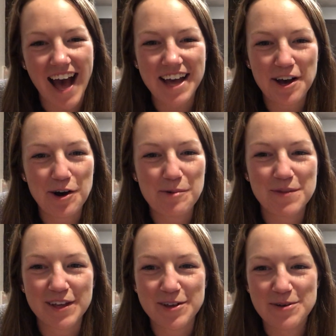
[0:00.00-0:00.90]
I hope
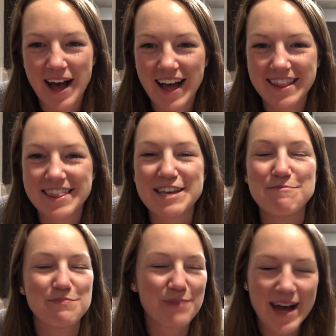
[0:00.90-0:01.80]
that you had
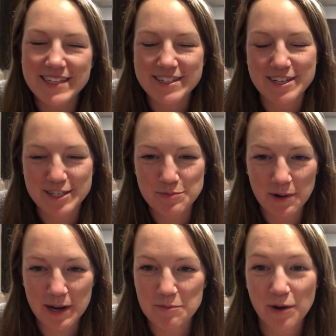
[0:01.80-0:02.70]
the best
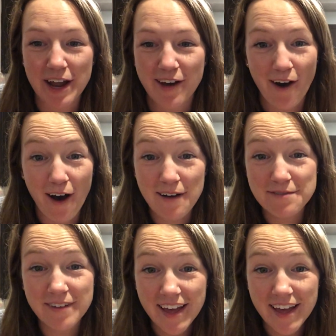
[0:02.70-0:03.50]
spring break off.